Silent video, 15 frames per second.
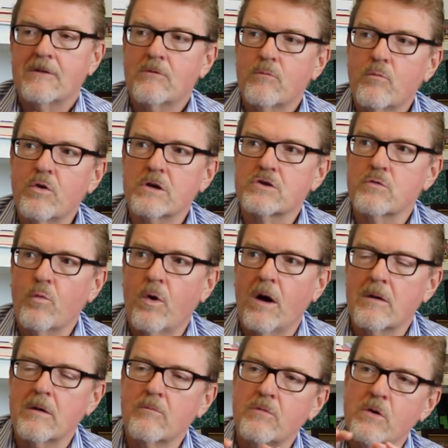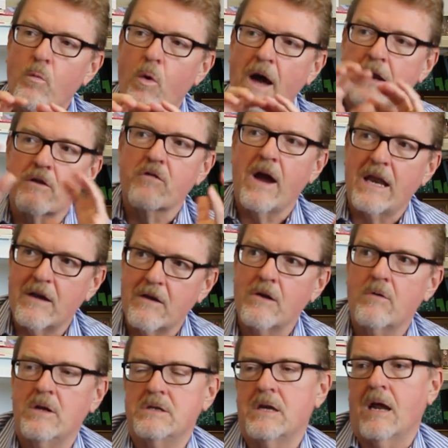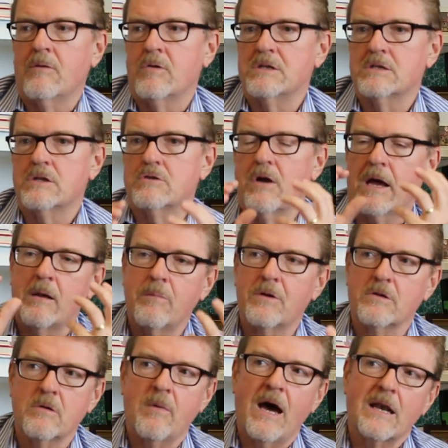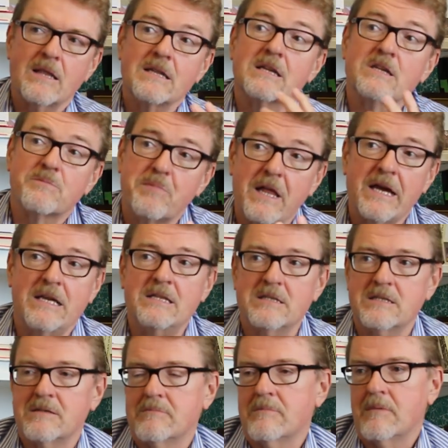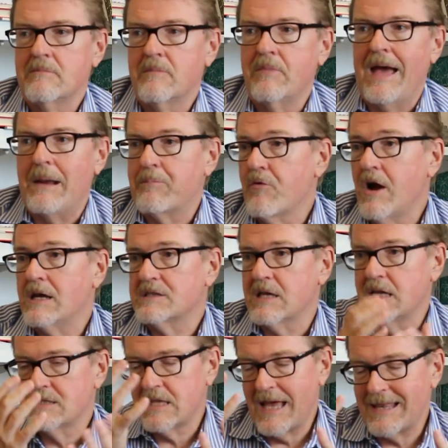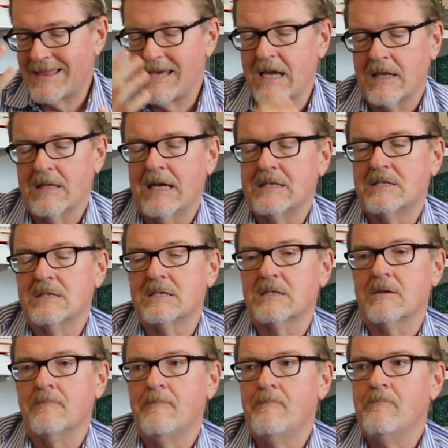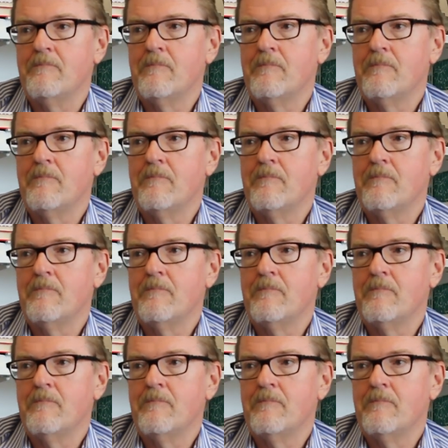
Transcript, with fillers: What we want to try to do in general is try to build a model that explains that process, that thing, that system.